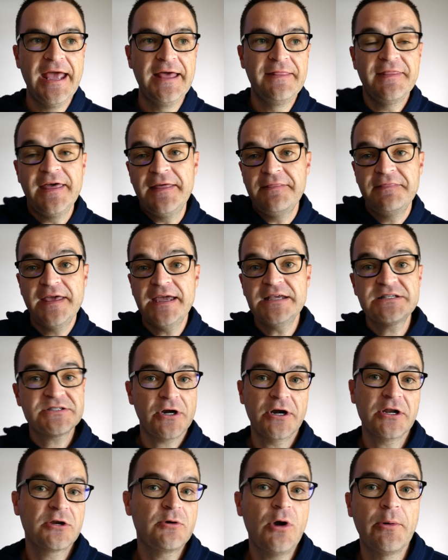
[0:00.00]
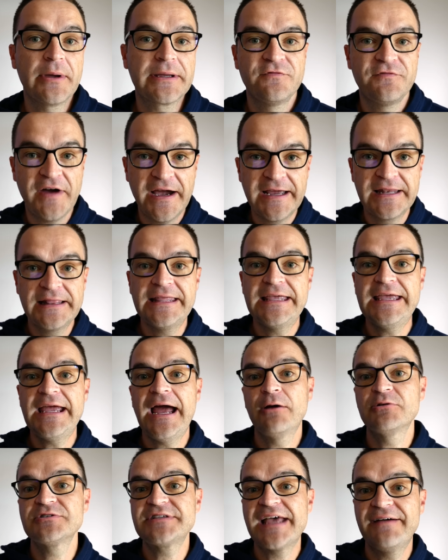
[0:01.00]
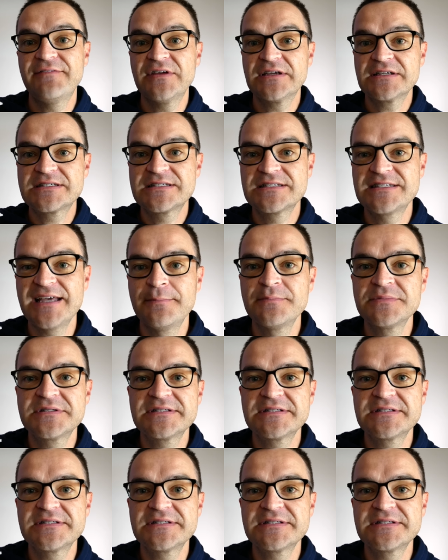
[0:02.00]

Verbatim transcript: And then they started growing. Finally, I was having some